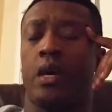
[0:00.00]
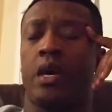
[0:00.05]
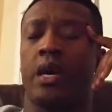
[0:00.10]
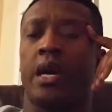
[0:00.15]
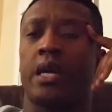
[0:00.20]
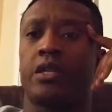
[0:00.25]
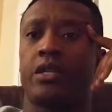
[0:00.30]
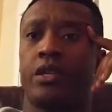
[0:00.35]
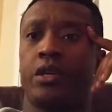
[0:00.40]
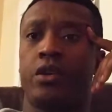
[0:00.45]

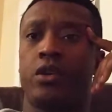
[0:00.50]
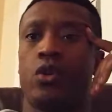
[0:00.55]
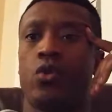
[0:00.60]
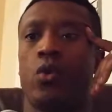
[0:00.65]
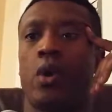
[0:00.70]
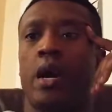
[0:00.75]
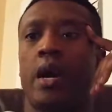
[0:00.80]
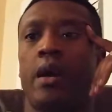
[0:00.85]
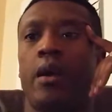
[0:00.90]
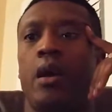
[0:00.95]
I'll tell you
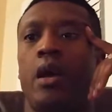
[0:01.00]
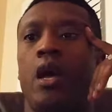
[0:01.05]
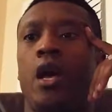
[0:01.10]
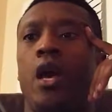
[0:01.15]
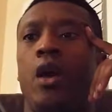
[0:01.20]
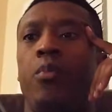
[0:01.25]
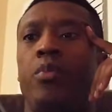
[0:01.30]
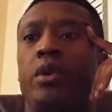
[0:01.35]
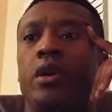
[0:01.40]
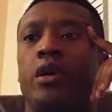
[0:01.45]
why.
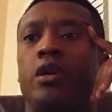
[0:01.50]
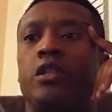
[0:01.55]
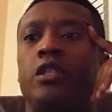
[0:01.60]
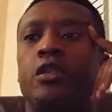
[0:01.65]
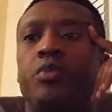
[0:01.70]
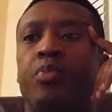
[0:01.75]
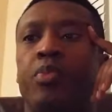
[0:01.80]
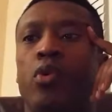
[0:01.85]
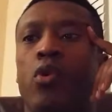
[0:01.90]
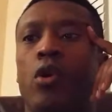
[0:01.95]
Because
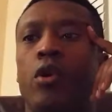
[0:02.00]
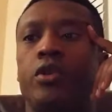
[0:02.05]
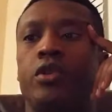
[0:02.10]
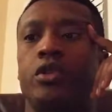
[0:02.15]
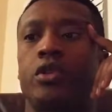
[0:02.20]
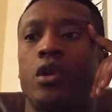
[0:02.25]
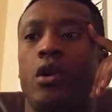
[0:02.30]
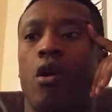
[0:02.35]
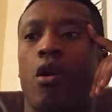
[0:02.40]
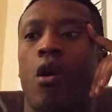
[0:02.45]

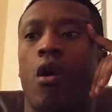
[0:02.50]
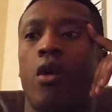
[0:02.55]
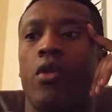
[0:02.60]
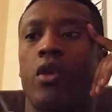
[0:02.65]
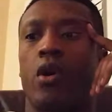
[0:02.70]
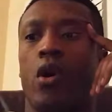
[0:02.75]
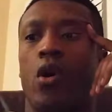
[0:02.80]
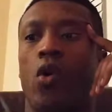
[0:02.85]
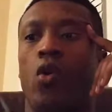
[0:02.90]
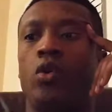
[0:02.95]
sports are
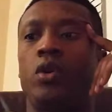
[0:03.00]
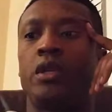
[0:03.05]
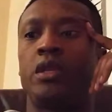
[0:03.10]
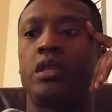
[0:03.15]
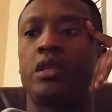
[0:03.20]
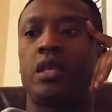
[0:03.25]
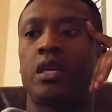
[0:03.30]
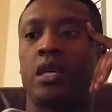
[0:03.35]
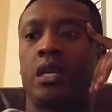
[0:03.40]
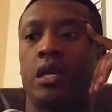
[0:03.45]
the only
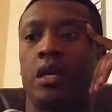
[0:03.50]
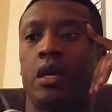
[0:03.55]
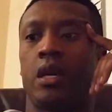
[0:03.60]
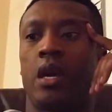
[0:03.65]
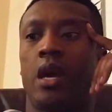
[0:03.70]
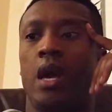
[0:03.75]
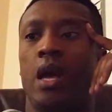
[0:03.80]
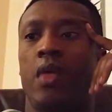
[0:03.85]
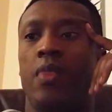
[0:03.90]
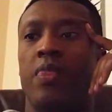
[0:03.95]
thing
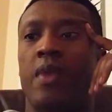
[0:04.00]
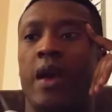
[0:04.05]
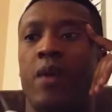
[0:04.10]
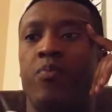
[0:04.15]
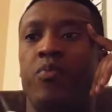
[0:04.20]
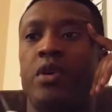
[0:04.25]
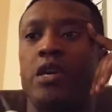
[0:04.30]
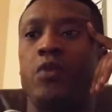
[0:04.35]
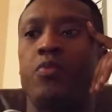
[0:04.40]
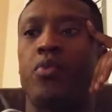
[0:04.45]
that
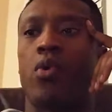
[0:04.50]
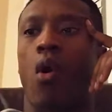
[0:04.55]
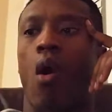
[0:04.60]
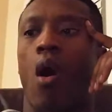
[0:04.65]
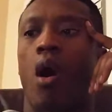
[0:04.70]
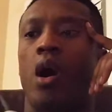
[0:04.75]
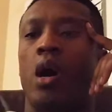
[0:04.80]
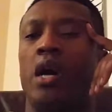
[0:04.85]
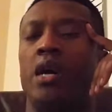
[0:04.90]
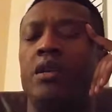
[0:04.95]
people
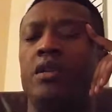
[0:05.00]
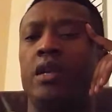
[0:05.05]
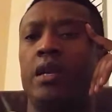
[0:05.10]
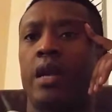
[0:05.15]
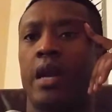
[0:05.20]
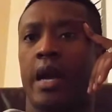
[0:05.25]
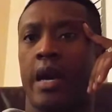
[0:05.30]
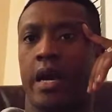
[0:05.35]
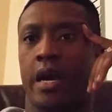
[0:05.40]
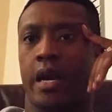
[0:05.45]
are
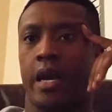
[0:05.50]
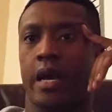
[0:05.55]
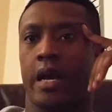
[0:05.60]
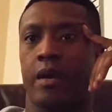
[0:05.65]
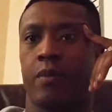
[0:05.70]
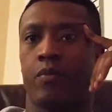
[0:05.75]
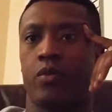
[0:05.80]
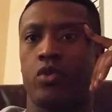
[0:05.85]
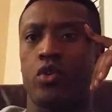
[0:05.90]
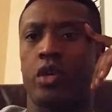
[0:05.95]
undenied at.
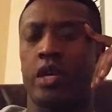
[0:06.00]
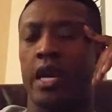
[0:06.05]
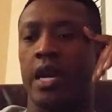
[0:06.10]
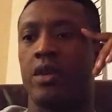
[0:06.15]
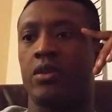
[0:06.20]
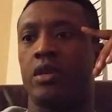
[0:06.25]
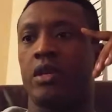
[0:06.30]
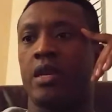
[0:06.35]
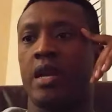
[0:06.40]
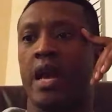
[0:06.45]
You
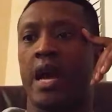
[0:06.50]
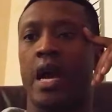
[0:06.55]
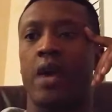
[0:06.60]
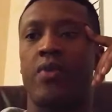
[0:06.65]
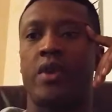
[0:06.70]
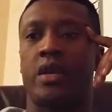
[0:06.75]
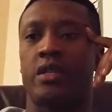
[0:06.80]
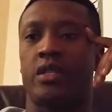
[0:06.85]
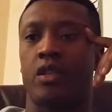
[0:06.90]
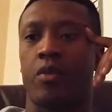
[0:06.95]
can't deny
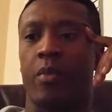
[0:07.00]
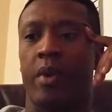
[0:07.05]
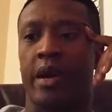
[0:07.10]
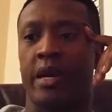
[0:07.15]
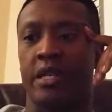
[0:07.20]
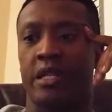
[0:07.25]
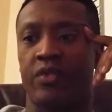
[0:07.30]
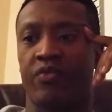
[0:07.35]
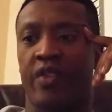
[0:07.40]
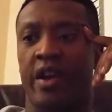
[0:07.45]
that
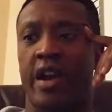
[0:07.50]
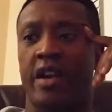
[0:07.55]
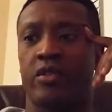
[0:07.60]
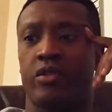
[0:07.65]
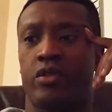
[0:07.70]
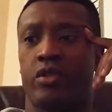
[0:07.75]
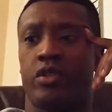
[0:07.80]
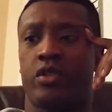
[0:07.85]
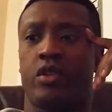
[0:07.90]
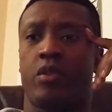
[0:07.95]
somebody's
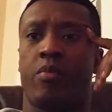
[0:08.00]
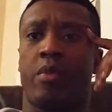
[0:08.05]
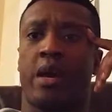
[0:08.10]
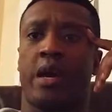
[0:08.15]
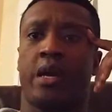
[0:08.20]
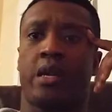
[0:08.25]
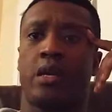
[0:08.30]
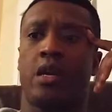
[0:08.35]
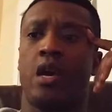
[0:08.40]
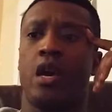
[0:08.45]
faster than
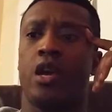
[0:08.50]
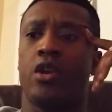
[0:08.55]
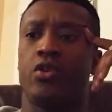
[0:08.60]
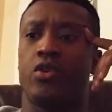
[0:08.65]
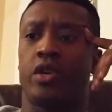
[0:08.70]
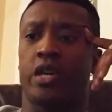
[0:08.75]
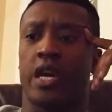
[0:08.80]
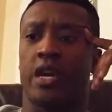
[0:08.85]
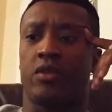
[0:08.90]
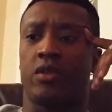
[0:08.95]
somebody. You
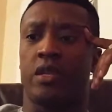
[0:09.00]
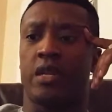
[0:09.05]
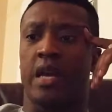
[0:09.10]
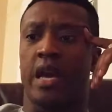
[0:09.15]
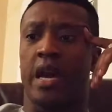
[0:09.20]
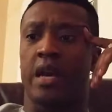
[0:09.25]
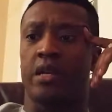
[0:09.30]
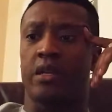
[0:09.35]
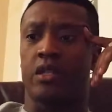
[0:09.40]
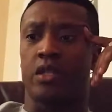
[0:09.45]
can't
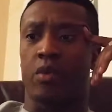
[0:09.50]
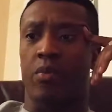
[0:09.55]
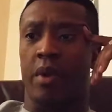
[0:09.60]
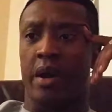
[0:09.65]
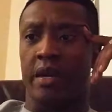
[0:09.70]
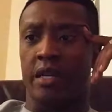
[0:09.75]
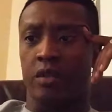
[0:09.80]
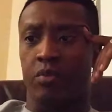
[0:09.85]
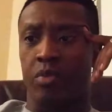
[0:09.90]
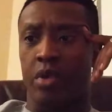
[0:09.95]
deny that
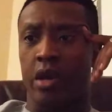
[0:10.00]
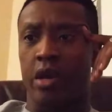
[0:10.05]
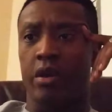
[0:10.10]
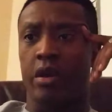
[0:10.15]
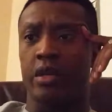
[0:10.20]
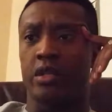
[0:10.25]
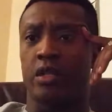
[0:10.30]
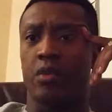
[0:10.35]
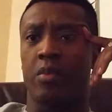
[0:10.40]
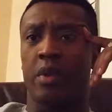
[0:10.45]
somebody's better
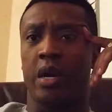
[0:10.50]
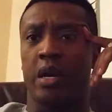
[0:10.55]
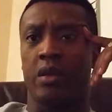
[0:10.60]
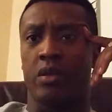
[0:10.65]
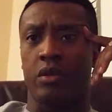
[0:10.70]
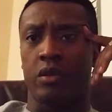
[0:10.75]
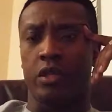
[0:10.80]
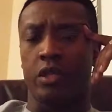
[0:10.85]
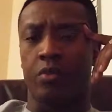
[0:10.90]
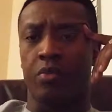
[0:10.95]
at somebody
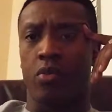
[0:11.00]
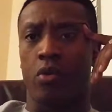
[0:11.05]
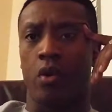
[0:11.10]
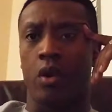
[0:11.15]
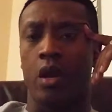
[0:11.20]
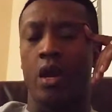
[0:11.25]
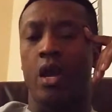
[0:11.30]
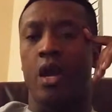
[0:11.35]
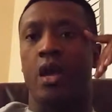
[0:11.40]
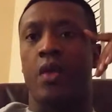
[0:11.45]
in the
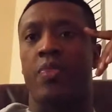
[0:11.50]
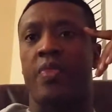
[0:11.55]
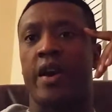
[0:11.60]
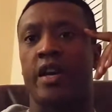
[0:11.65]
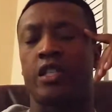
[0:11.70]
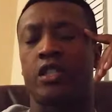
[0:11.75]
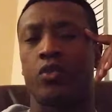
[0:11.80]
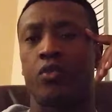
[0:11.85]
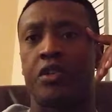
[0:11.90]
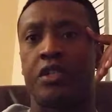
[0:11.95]
sport.
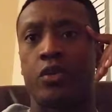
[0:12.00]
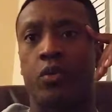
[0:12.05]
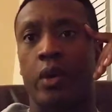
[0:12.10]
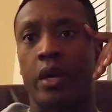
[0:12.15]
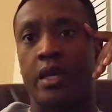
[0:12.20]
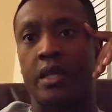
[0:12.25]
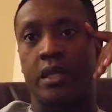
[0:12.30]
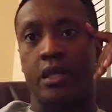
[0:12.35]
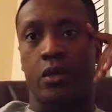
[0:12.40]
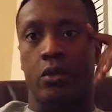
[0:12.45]
That's the reason why
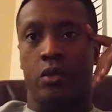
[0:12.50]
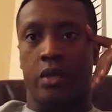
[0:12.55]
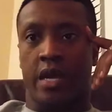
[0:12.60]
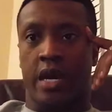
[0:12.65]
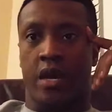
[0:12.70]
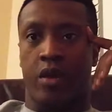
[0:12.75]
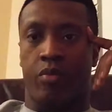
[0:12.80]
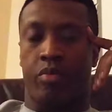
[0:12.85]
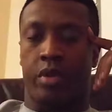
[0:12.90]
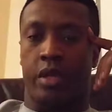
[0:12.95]
it's so
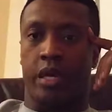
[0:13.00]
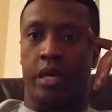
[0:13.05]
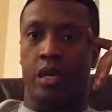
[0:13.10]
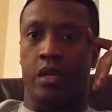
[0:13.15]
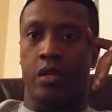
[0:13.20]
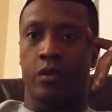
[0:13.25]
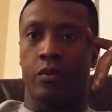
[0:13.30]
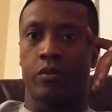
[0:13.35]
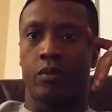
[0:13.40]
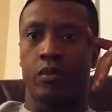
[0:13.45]
downplayed.
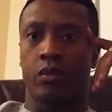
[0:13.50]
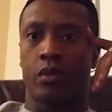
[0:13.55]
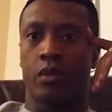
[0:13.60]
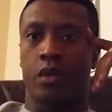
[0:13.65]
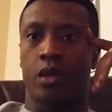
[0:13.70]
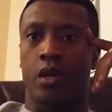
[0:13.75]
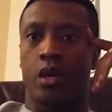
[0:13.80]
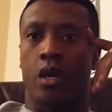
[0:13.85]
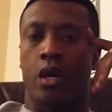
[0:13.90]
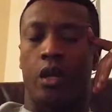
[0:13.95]

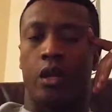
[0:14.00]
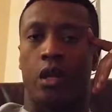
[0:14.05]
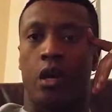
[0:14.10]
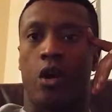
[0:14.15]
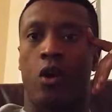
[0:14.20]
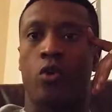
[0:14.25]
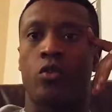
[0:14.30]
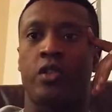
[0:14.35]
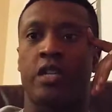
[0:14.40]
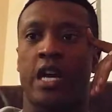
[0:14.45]
A
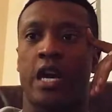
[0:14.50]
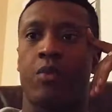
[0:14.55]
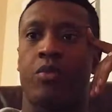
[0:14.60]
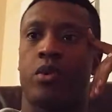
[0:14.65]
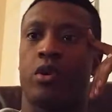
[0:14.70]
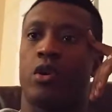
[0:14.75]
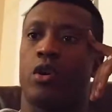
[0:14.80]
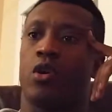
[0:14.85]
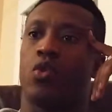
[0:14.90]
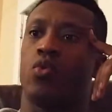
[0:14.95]
long time
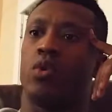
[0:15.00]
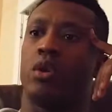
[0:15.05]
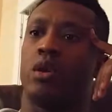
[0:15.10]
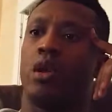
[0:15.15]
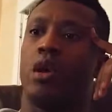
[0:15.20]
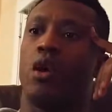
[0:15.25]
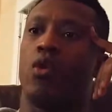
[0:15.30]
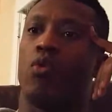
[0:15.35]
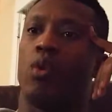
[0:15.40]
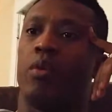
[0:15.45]
ago,
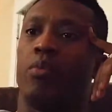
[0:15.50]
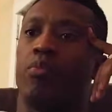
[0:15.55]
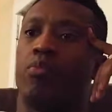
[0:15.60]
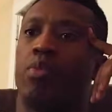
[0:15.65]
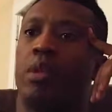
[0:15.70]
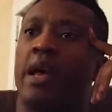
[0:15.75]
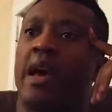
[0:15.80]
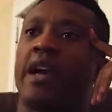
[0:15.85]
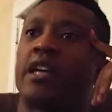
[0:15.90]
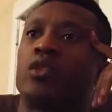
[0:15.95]
when
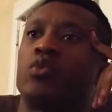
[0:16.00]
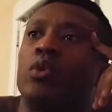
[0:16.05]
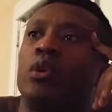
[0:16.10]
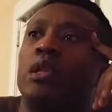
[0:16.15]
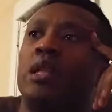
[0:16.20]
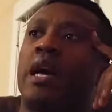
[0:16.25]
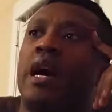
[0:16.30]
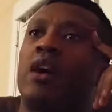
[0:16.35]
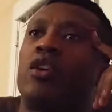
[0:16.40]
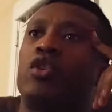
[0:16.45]
blacks were
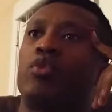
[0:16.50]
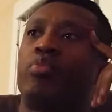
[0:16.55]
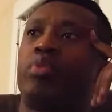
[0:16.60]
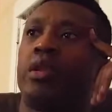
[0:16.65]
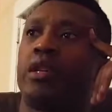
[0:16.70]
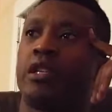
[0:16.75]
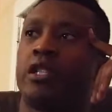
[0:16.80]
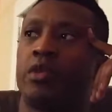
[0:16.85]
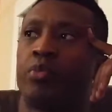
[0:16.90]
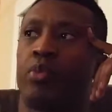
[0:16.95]
allowed to
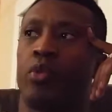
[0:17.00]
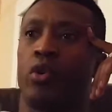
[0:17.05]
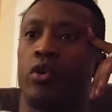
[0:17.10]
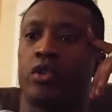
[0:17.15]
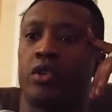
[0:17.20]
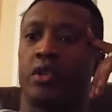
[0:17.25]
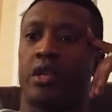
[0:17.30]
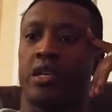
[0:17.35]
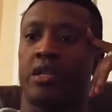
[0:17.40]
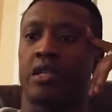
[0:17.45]
play
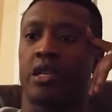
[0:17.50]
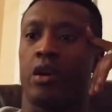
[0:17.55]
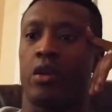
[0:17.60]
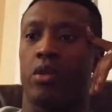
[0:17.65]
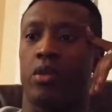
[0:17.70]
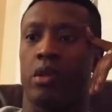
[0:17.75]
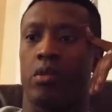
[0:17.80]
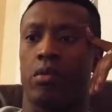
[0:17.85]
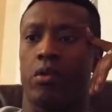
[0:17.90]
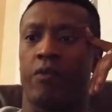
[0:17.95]
sports and they saw
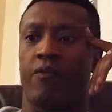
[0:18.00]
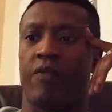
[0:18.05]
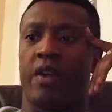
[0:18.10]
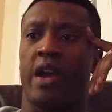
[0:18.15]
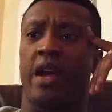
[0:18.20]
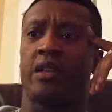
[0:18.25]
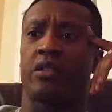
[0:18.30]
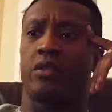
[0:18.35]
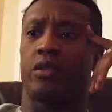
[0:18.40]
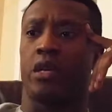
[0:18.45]
that they were
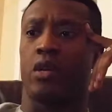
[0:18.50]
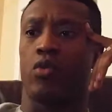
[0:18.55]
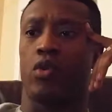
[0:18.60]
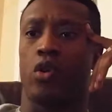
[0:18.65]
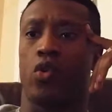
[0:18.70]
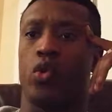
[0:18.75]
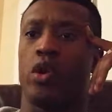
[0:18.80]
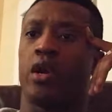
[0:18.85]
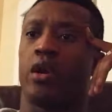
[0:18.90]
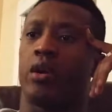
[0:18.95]
faster, they were
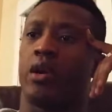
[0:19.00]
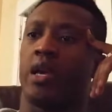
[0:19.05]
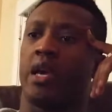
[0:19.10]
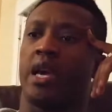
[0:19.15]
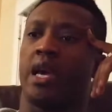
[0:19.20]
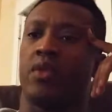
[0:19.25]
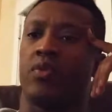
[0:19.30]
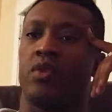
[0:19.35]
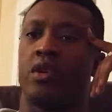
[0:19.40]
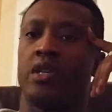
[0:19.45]
quicker, they
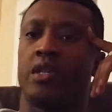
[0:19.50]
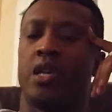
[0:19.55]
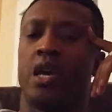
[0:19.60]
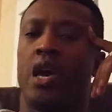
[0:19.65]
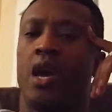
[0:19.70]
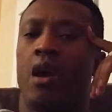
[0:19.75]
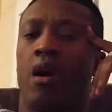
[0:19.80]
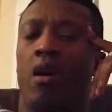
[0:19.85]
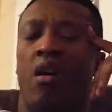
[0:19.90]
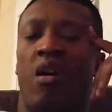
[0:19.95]
had this,
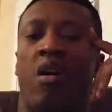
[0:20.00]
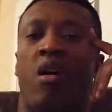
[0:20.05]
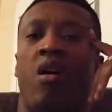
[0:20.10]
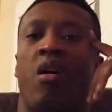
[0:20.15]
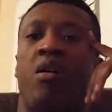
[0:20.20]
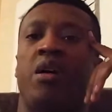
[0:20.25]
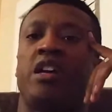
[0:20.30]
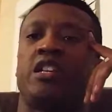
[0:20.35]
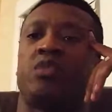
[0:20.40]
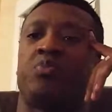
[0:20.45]

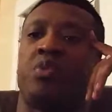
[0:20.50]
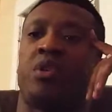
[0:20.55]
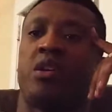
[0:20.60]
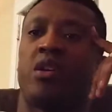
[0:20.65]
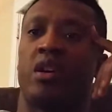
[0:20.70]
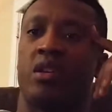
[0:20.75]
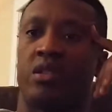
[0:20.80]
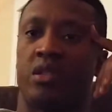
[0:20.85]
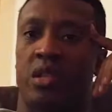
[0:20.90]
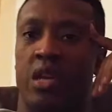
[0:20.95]
oh, that's
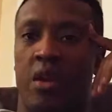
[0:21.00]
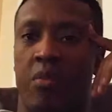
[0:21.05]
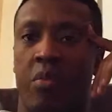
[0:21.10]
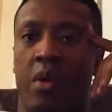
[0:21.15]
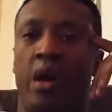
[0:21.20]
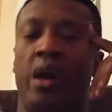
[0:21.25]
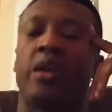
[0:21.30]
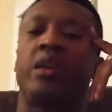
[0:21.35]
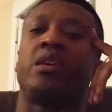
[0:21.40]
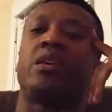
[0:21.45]
because they're
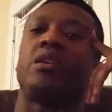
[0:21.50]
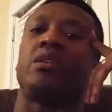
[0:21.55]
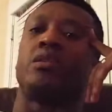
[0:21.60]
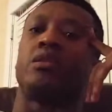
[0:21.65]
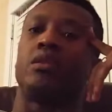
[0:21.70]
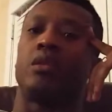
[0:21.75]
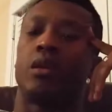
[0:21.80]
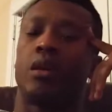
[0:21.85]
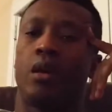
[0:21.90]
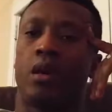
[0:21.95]

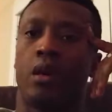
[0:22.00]
monkeys.